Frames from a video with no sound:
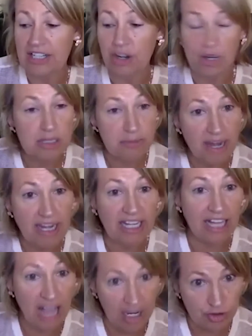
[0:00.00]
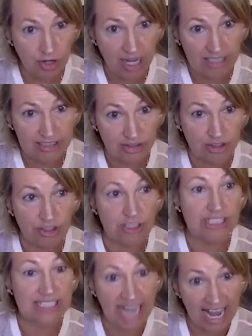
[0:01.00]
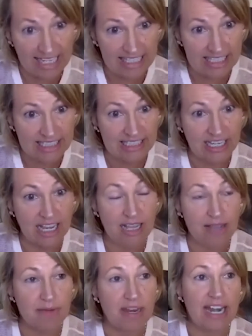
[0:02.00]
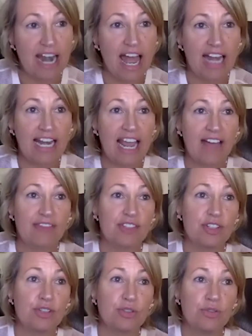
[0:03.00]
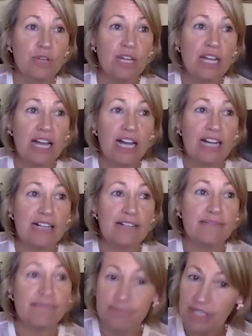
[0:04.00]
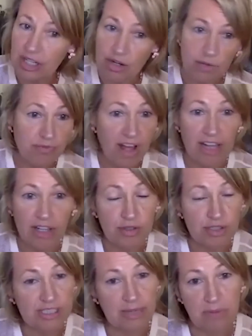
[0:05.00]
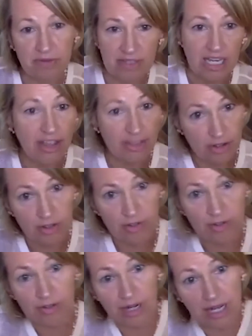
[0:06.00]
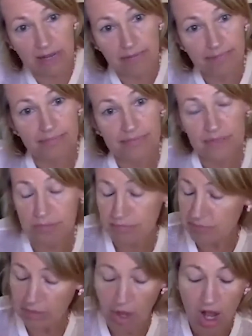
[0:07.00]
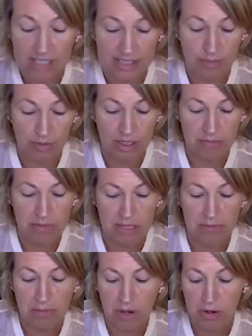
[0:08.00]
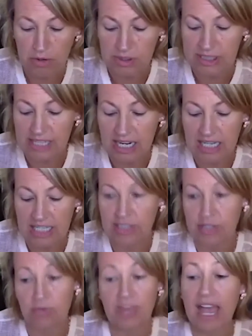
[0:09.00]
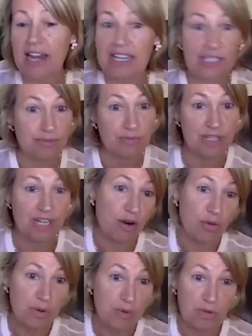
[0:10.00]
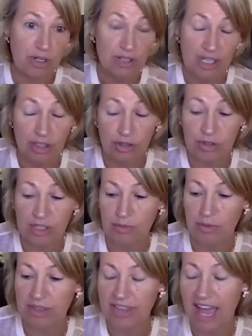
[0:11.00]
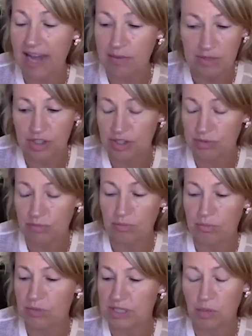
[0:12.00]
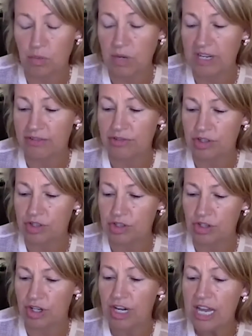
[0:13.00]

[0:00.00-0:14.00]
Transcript: independent contractor status, and not have to follow some of the other laws that were going to be imposed. So that is, we were included with that, which was a win for sure.